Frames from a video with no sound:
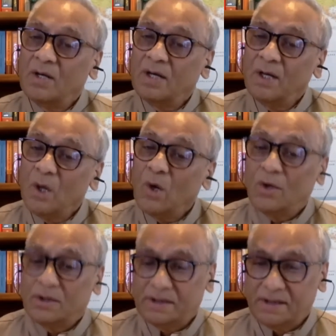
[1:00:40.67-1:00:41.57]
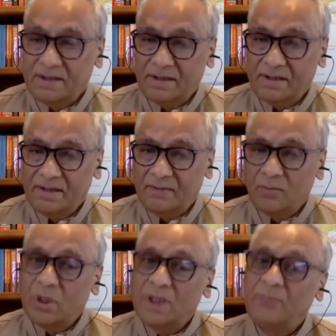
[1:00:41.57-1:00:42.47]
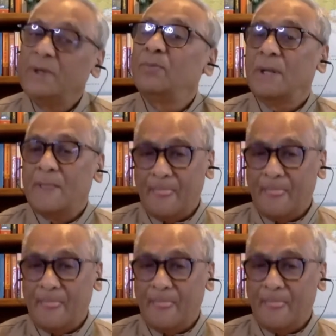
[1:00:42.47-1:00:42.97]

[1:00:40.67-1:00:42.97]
laws for the people.